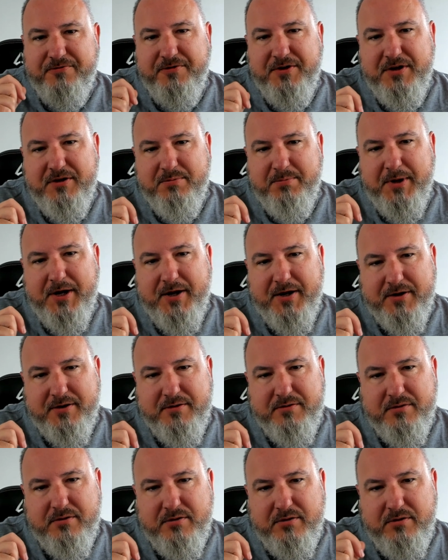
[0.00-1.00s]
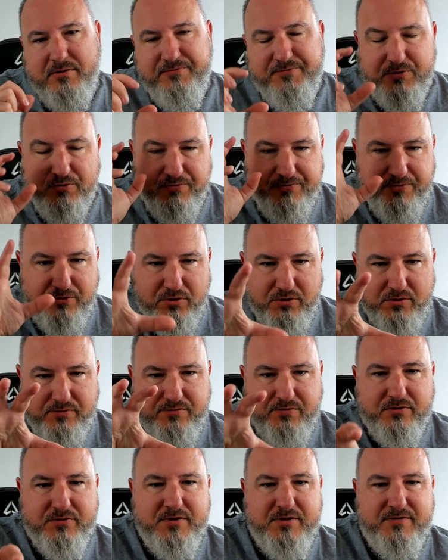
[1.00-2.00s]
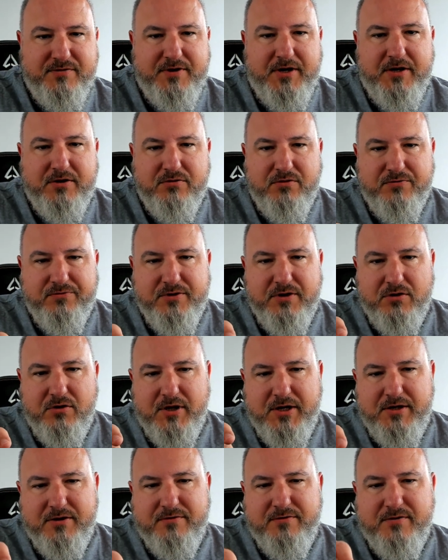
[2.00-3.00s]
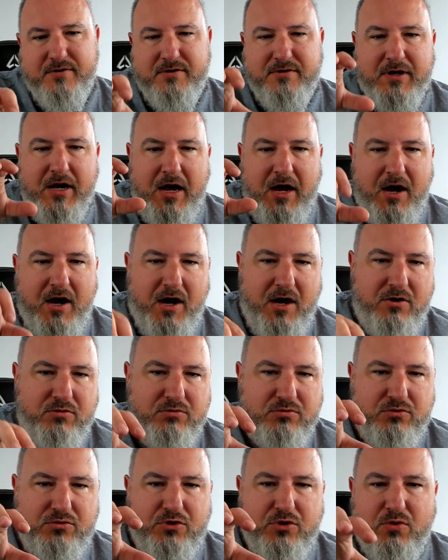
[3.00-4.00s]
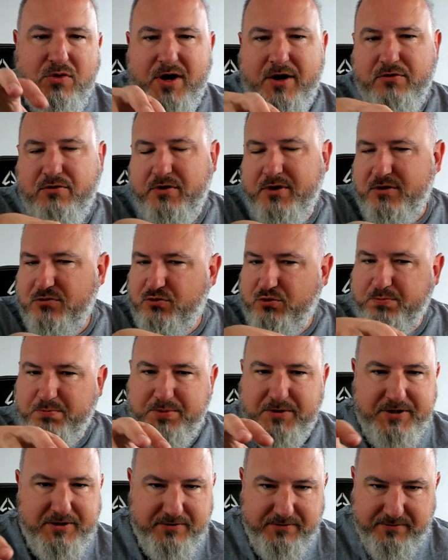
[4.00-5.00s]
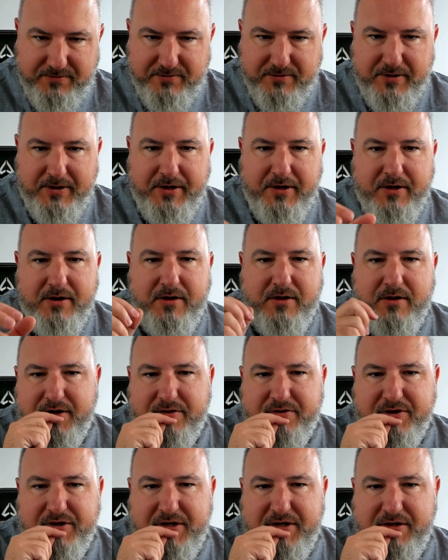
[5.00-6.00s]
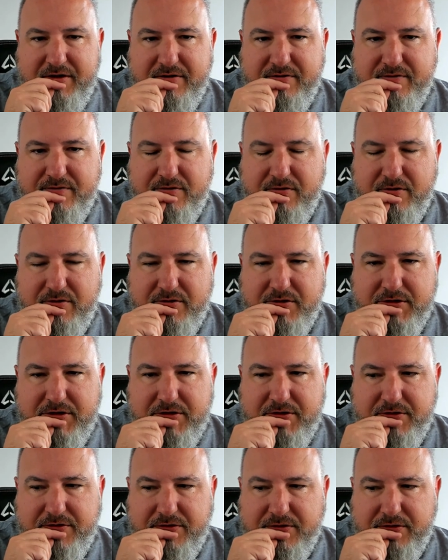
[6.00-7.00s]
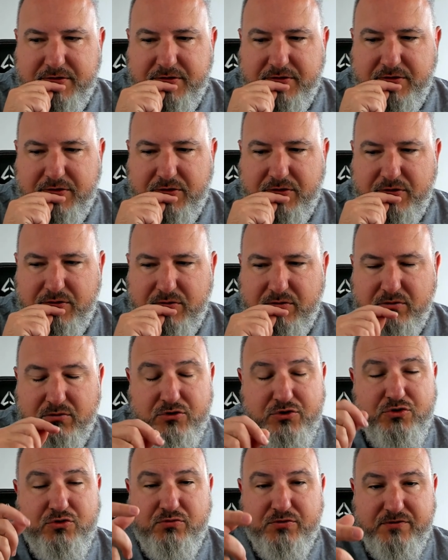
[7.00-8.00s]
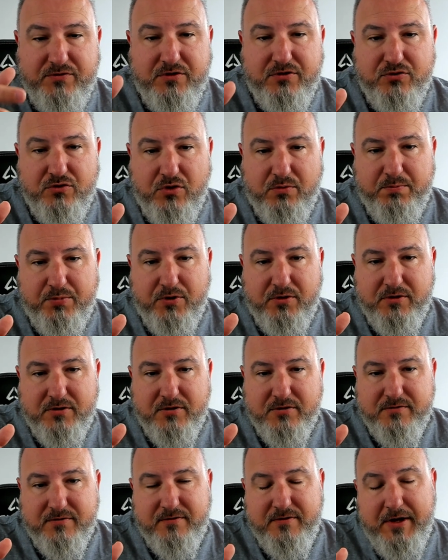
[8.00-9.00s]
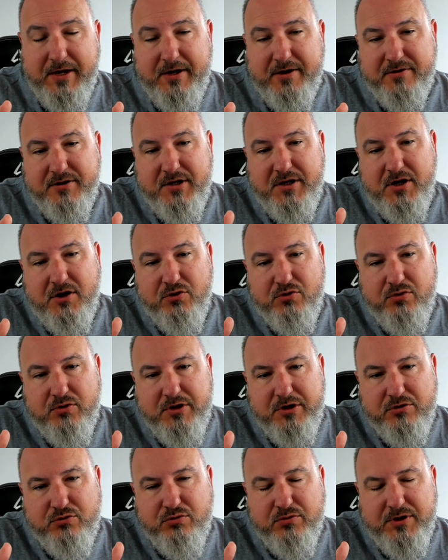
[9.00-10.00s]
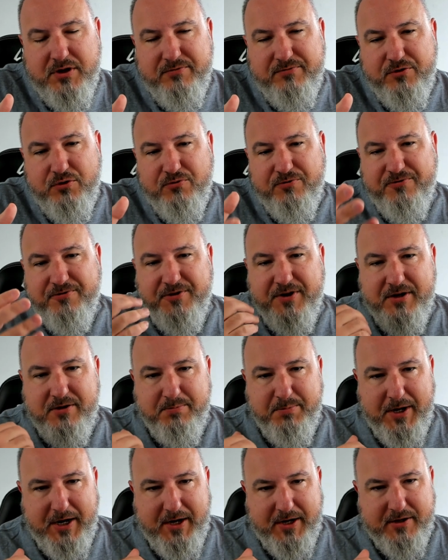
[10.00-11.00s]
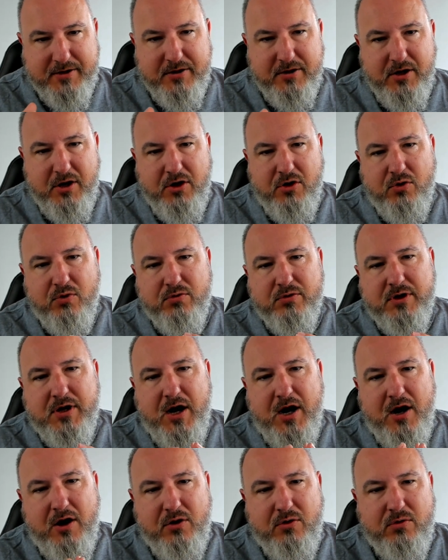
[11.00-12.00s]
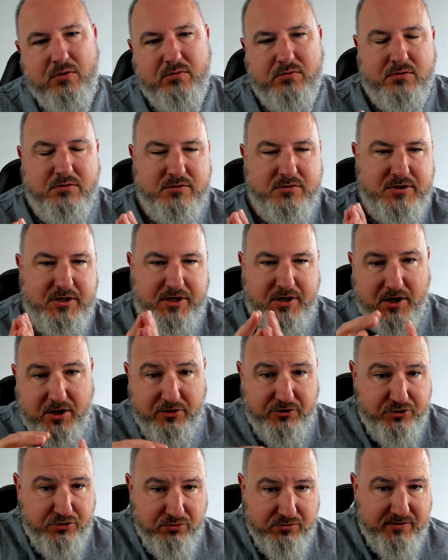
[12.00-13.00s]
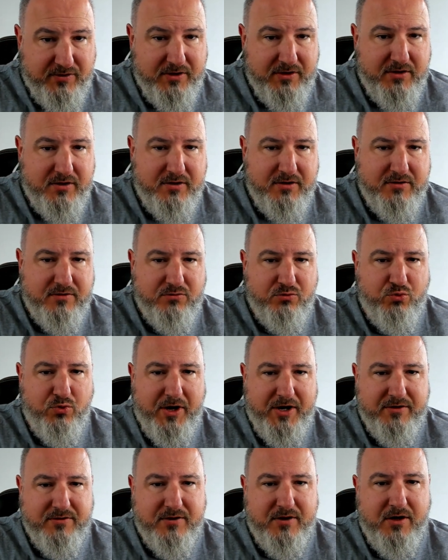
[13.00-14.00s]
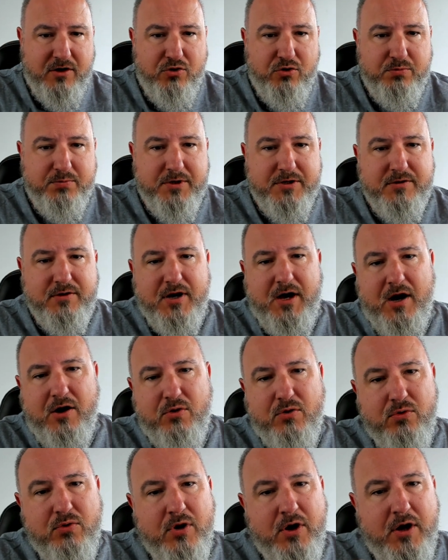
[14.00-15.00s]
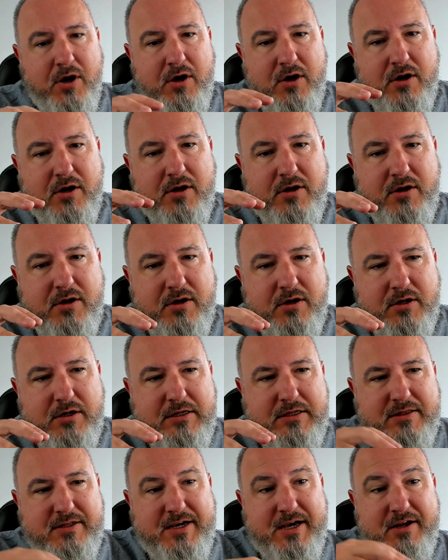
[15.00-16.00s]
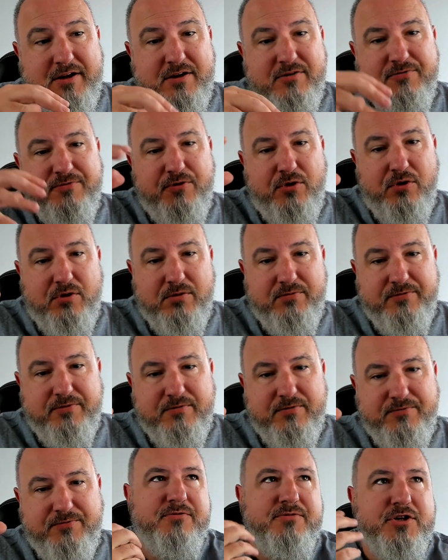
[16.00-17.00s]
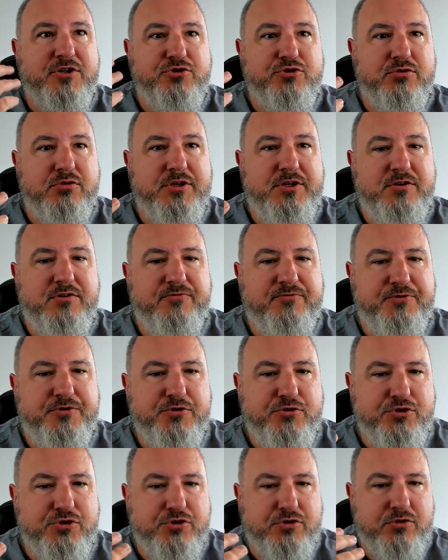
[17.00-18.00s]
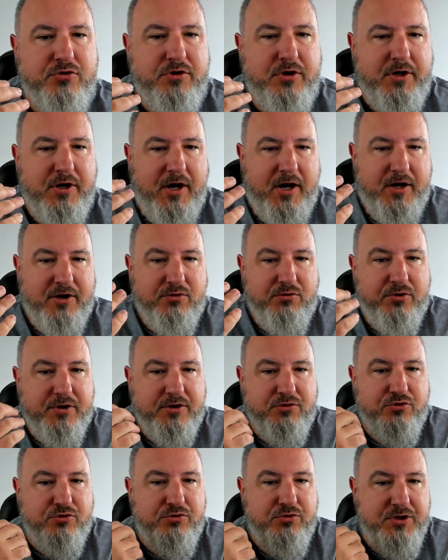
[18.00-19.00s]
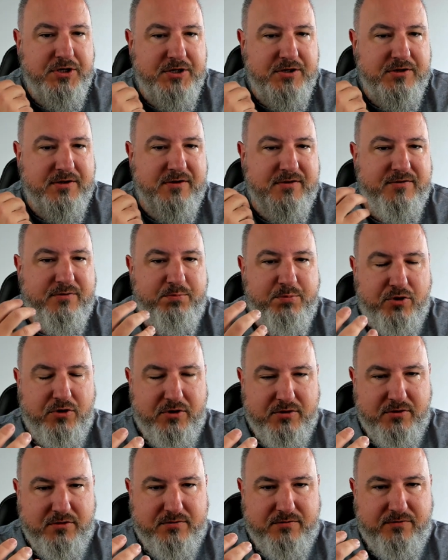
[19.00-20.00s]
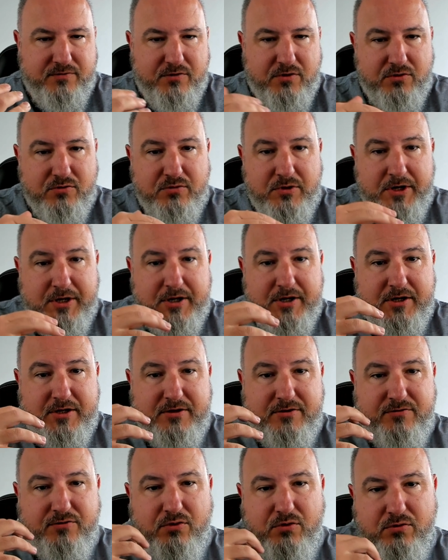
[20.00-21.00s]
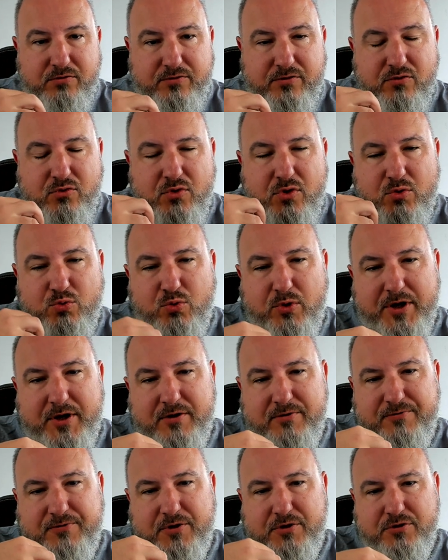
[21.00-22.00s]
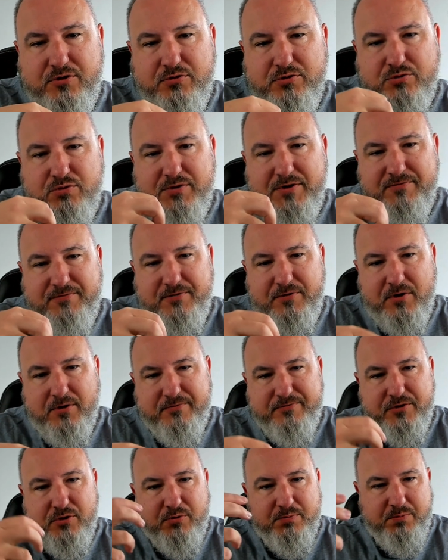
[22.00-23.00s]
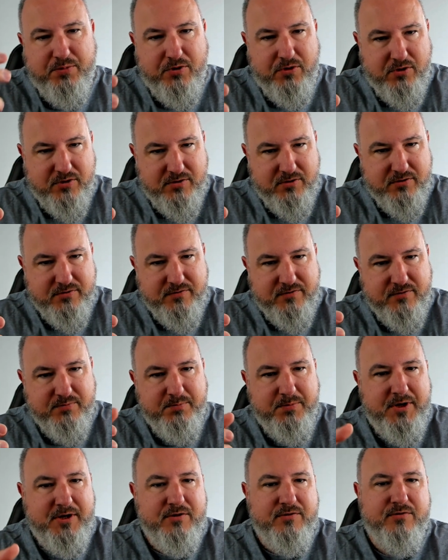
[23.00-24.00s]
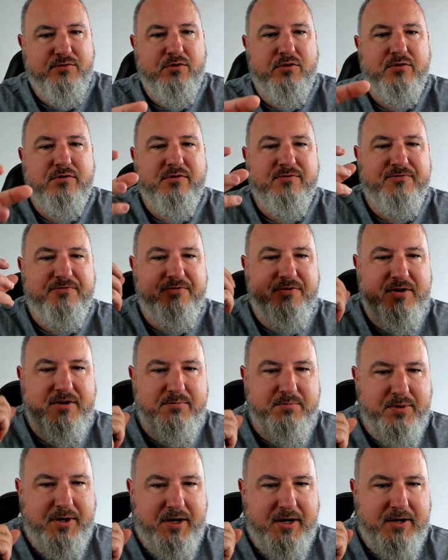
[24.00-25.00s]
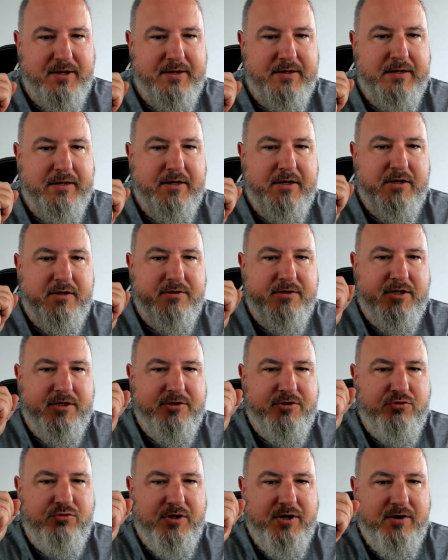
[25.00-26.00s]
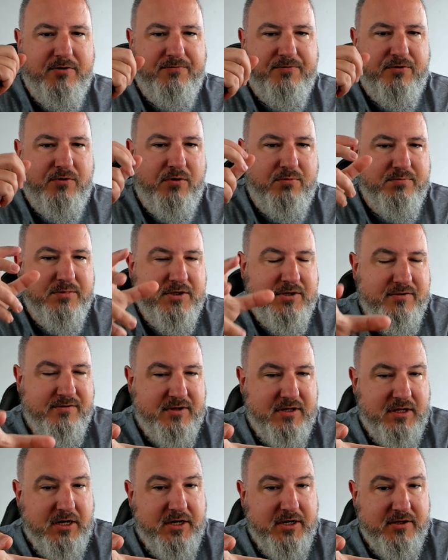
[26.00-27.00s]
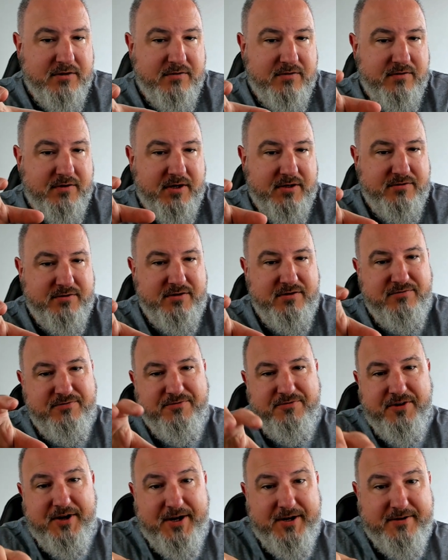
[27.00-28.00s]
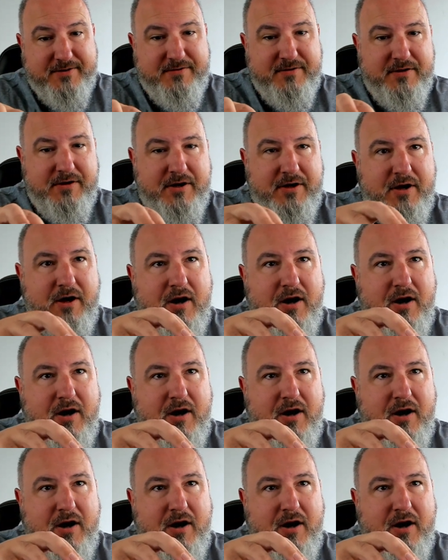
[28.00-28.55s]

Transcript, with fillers: feedback. If you focus on these kind of clients and how you are going to please their needs on this uh, uh, using your products, they are going to give you feedback on how they are using it right now, but how uh, it can evolve eventually in the future are going to need as a product. So it's also a way for you to evolve your products based on the feedback that you have from these clients that in fact